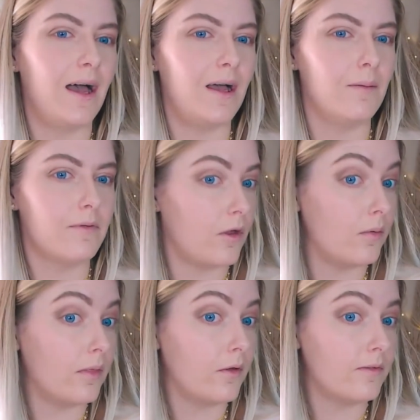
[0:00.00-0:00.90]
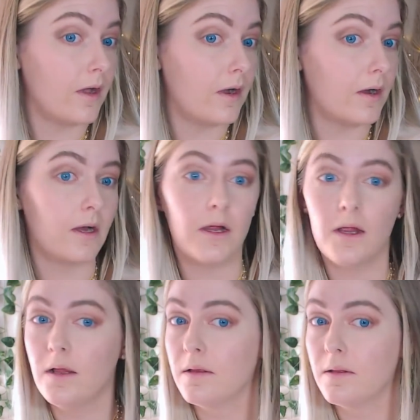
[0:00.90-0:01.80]
So those
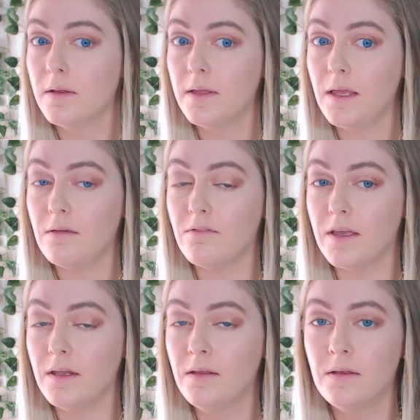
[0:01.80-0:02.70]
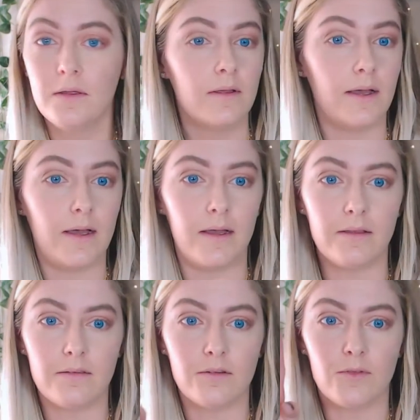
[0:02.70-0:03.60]
are even. It
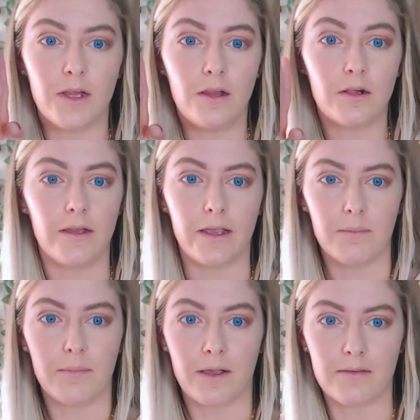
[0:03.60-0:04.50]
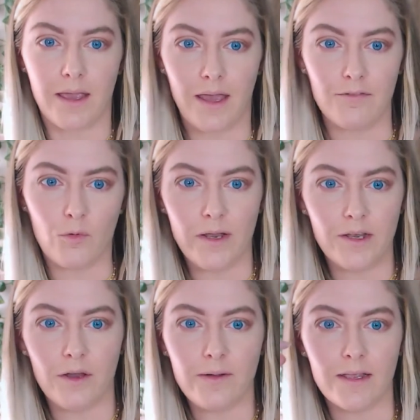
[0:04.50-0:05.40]
doesn't really look like it because I have a
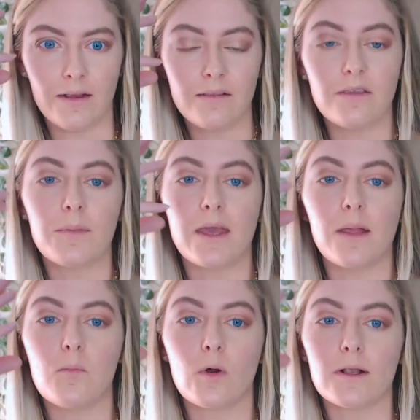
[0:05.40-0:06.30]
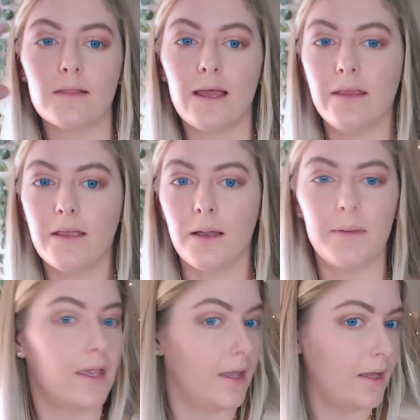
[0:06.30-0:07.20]
window here, so I'm getting more light
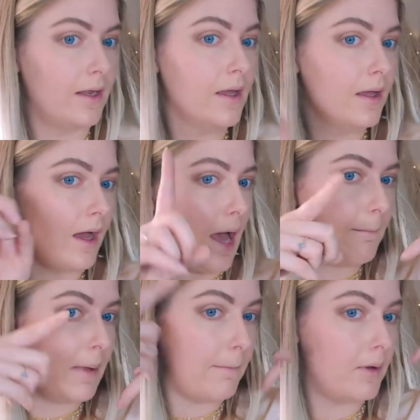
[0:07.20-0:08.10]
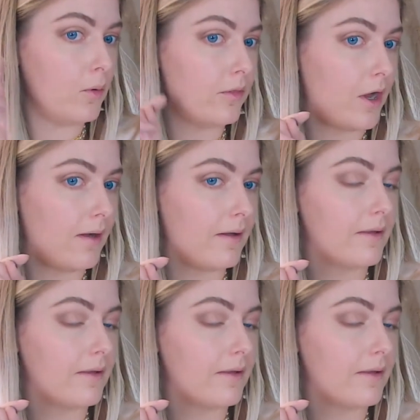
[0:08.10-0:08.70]
coming in, but both eyes